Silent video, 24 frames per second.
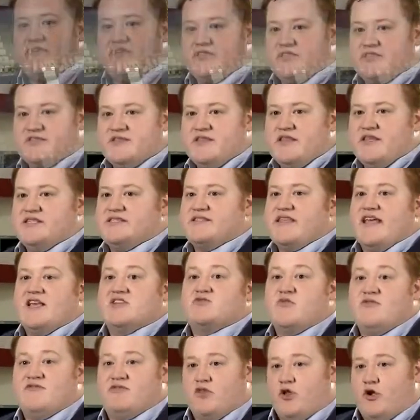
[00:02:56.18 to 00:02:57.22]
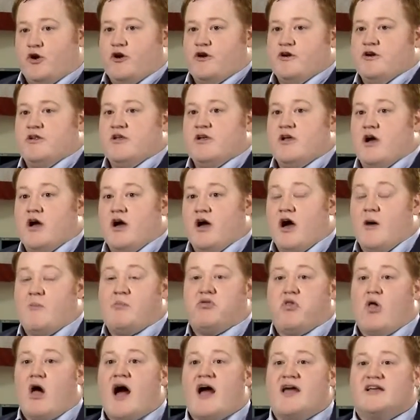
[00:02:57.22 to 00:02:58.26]
these things we've learned
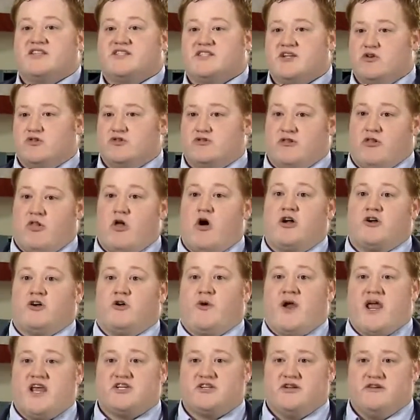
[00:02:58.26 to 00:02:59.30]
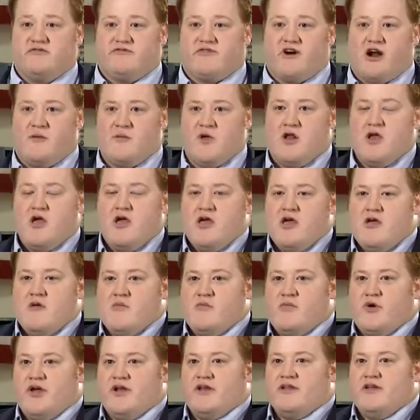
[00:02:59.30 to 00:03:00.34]
apply still to the long duration environment.
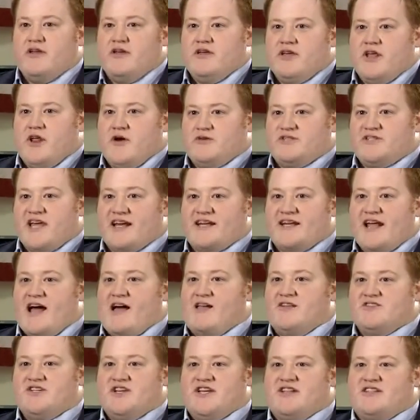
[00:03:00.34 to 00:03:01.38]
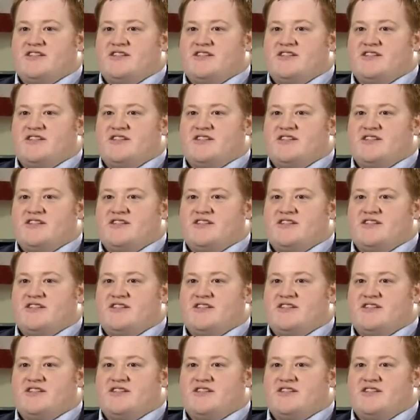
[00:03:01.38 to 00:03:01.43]
But technology